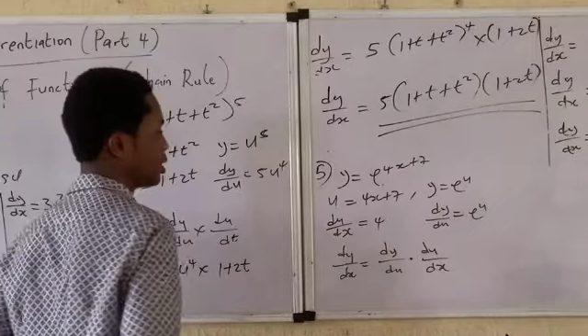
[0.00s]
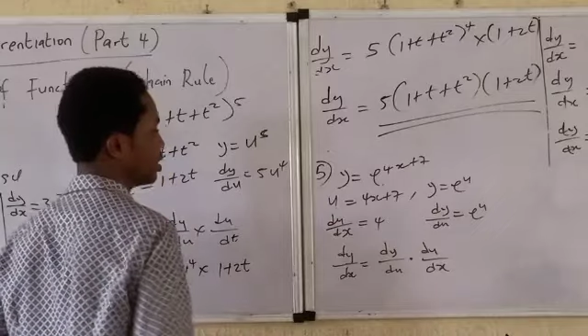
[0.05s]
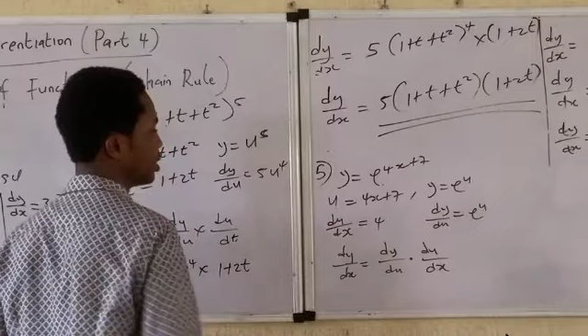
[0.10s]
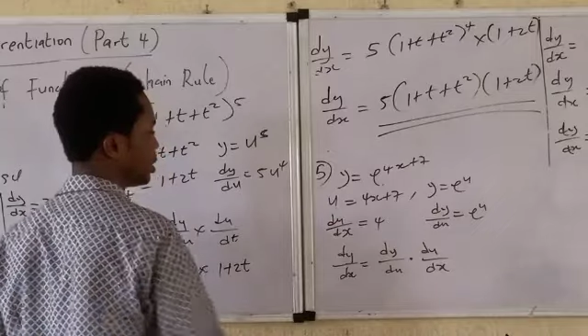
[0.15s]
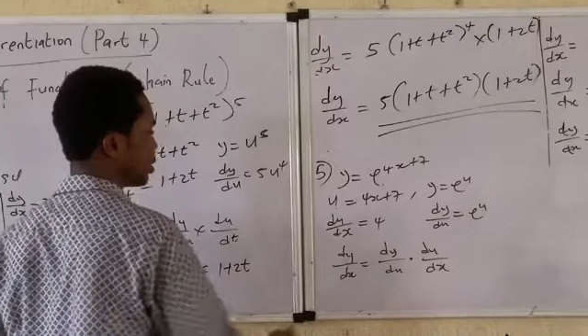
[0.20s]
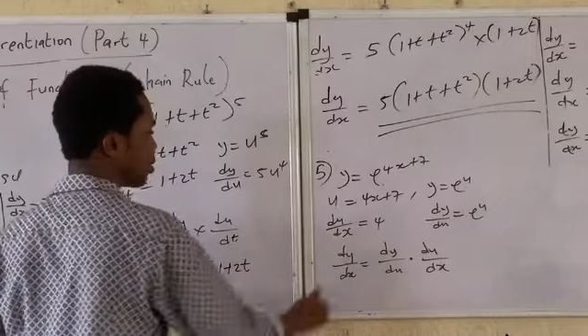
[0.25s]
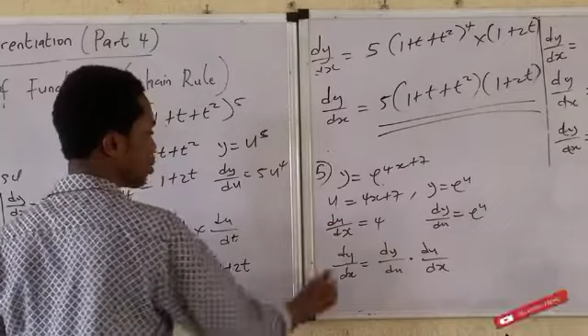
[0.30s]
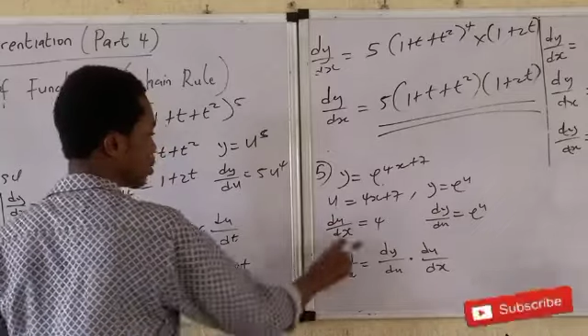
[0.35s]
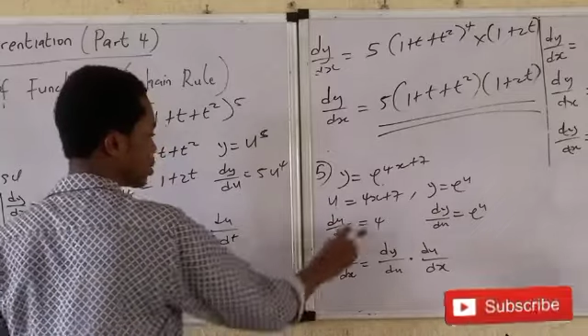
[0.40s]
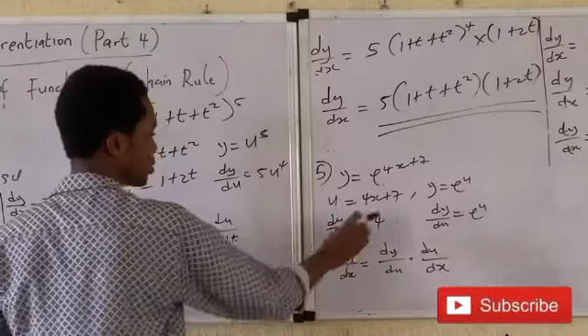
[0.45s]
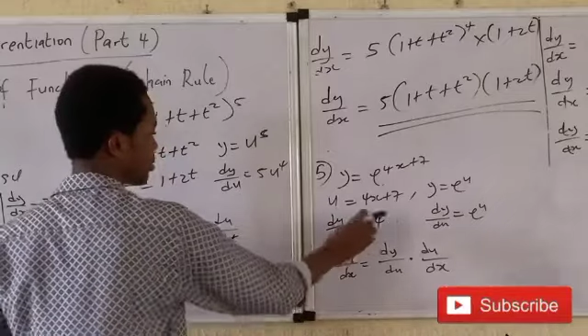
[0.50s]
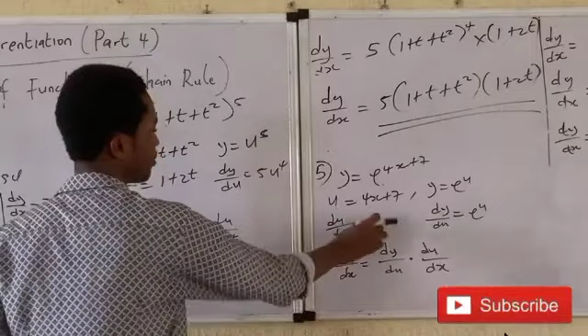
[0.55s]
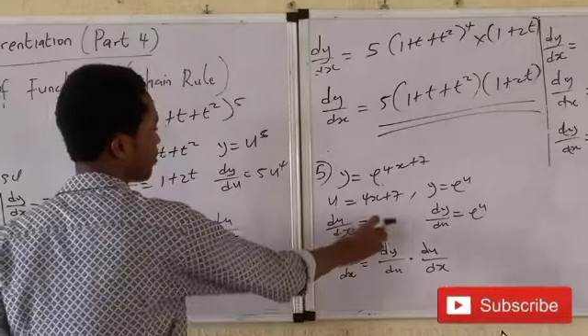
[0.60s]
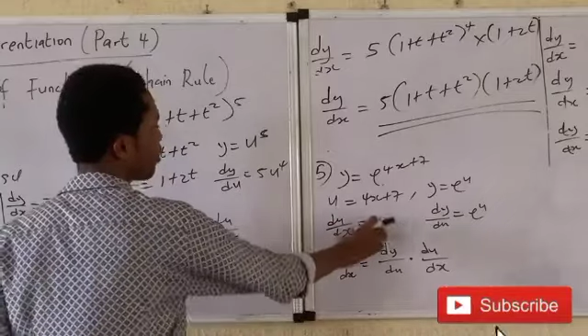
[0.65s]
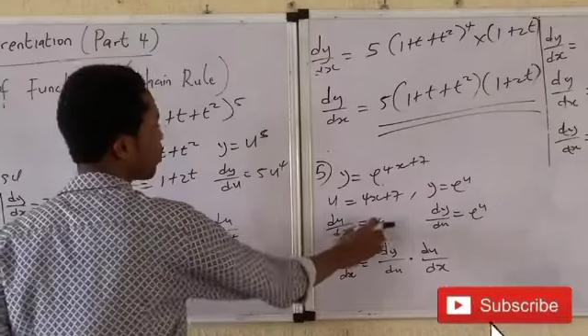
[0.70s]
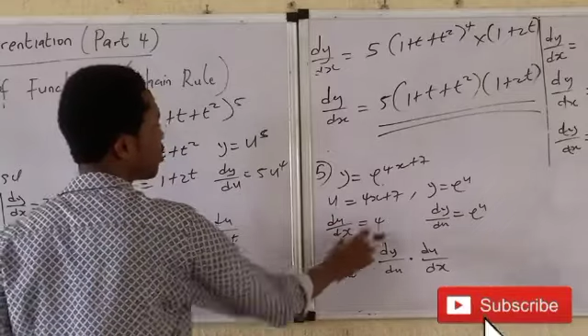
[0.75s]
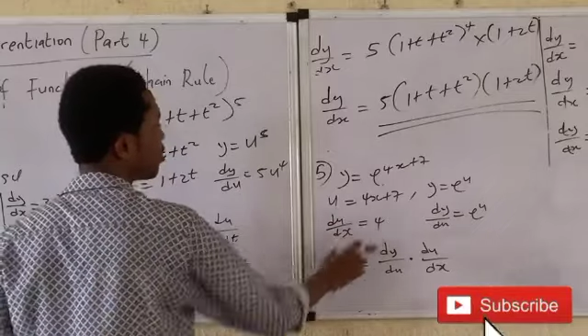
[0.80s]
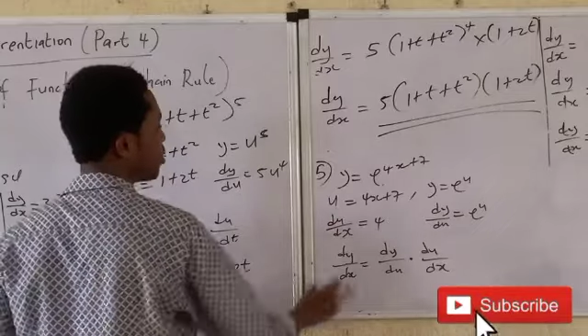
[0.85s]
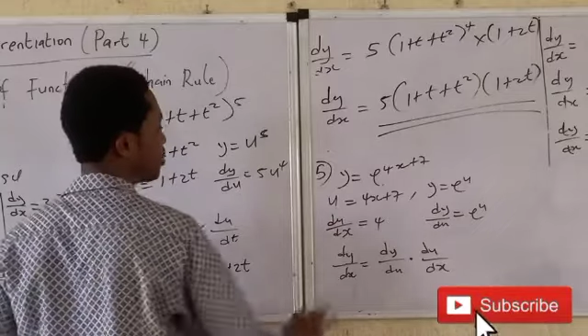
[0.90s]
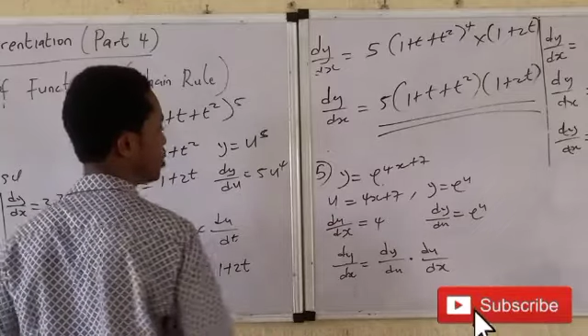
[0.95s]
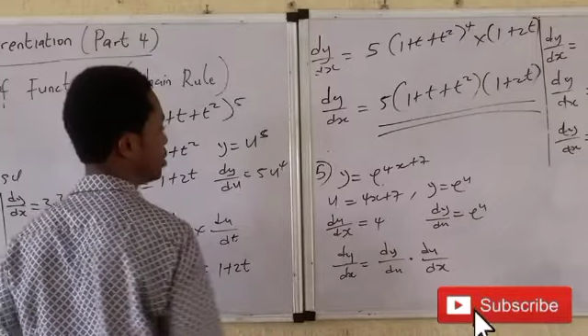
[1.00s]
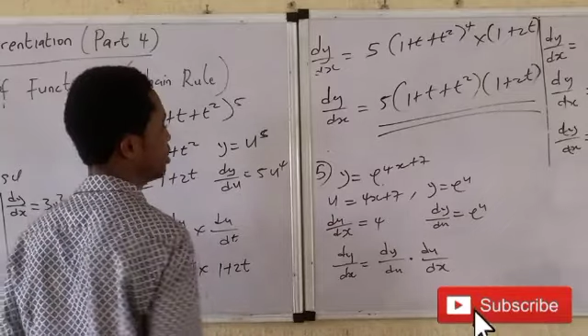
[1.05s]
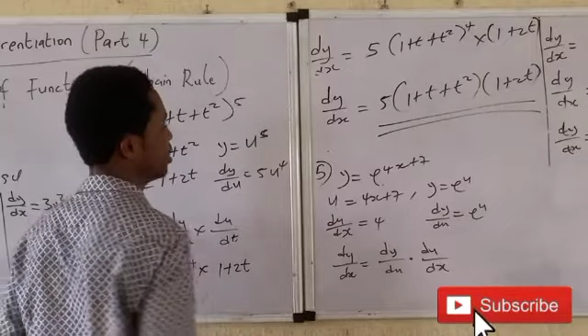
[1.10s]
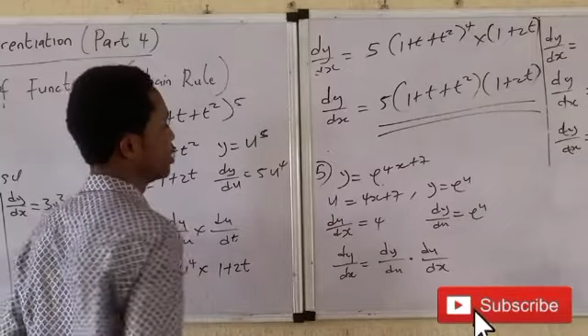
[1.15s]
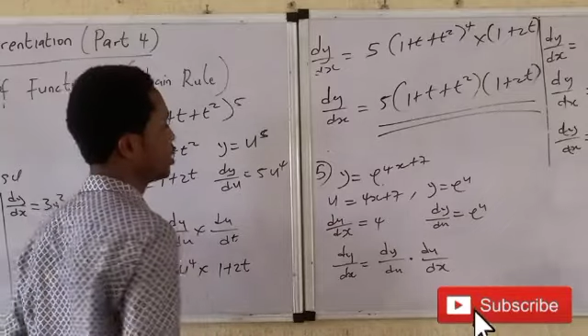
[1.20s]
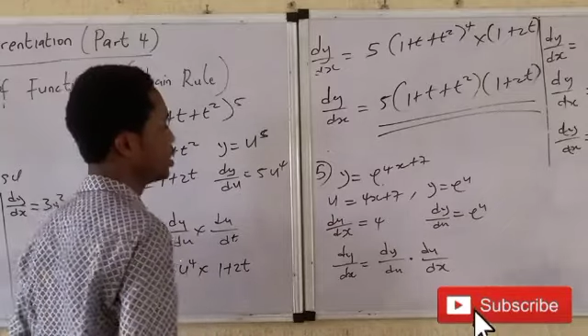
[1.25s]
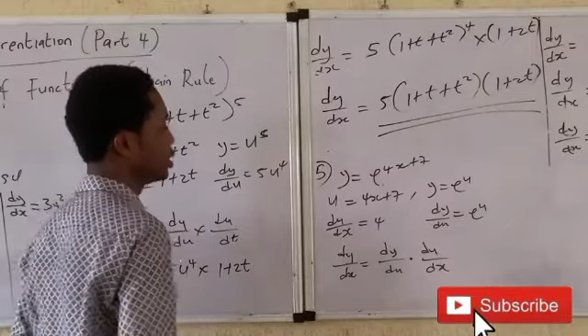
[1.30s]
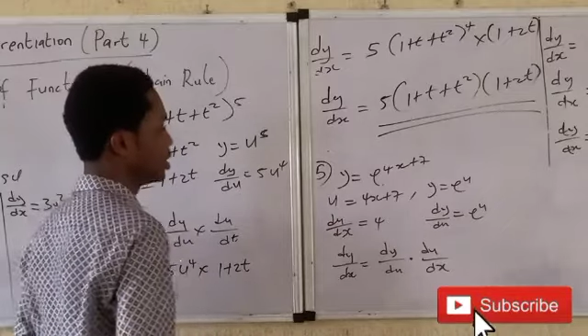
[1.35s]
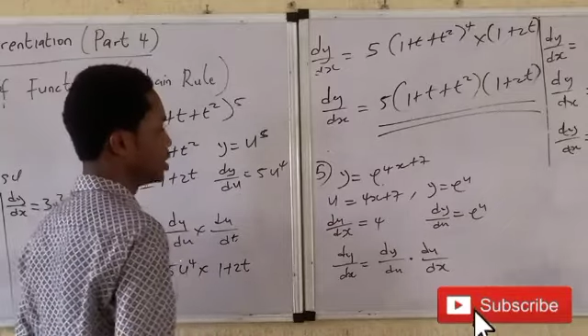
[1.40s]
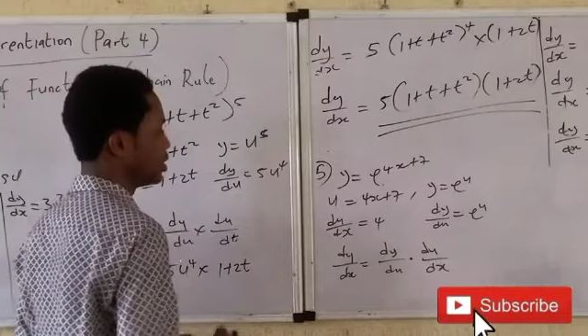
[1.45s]
equals 4.
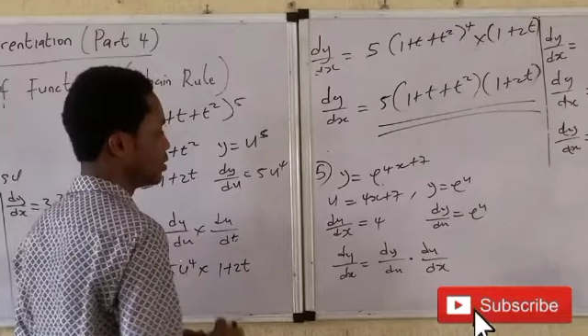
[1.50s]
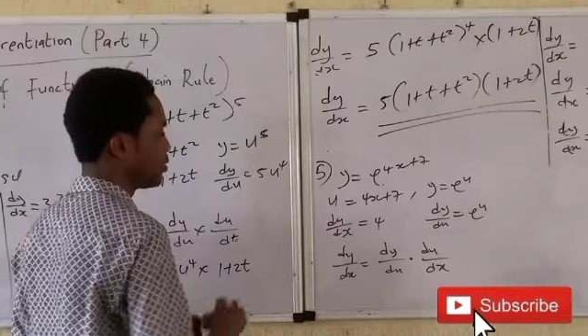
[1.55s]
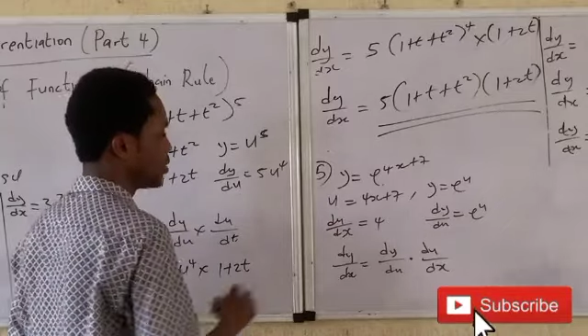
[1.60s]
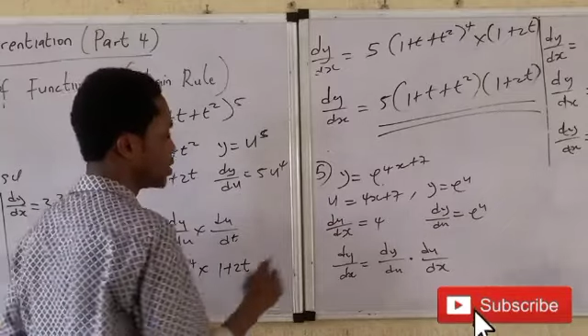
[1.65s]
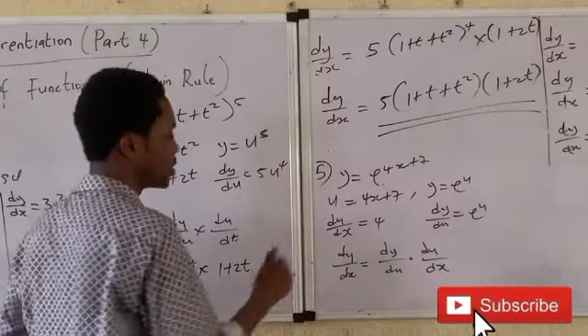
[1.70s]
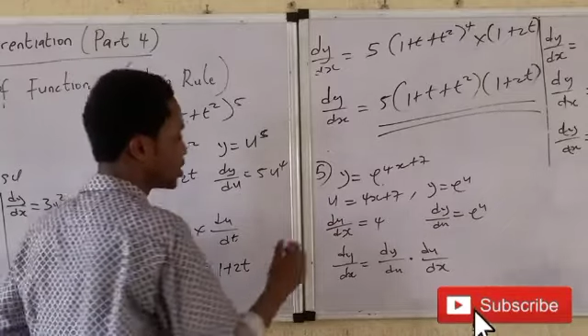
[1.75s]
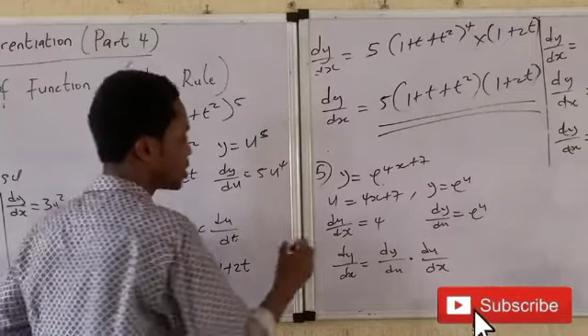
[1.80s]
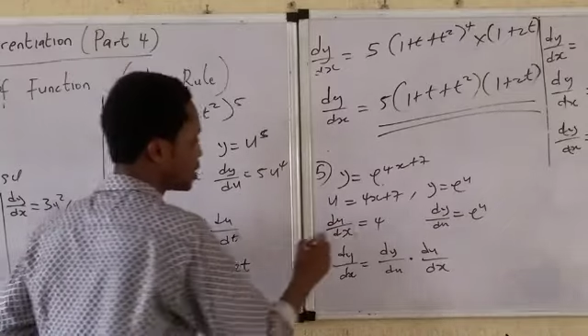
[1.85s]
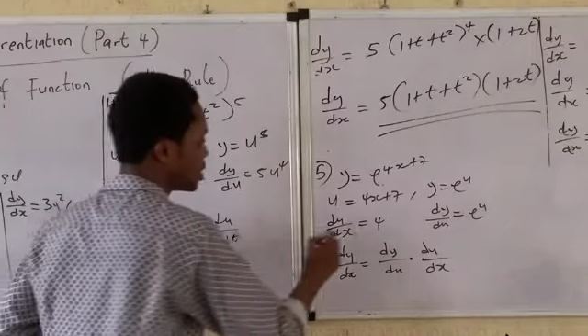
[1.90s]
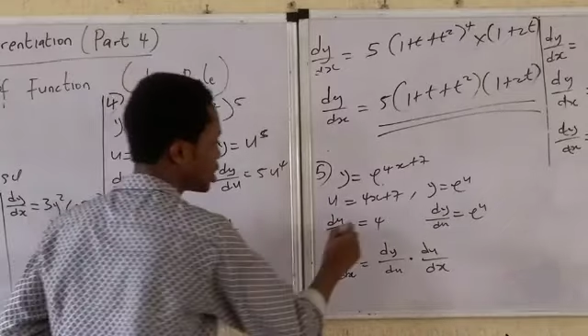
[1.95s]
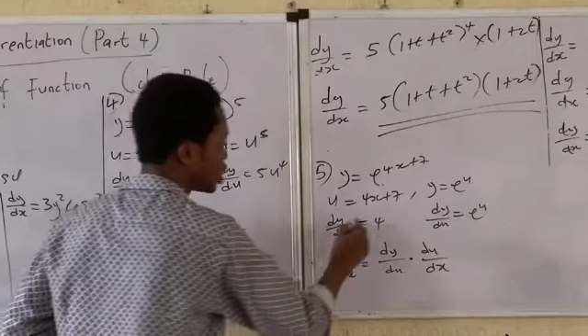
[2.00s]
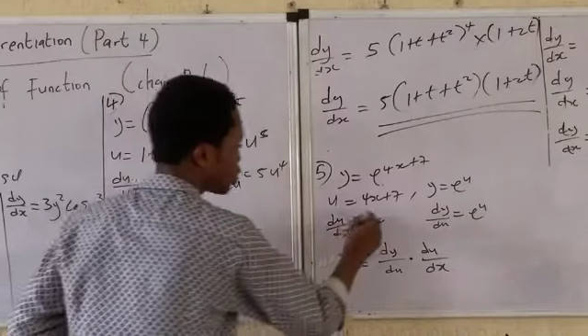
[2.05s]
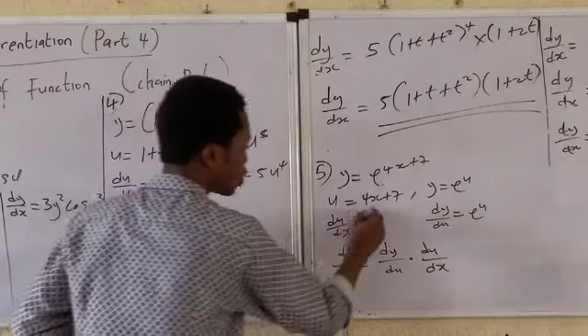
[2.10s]
Differentiate this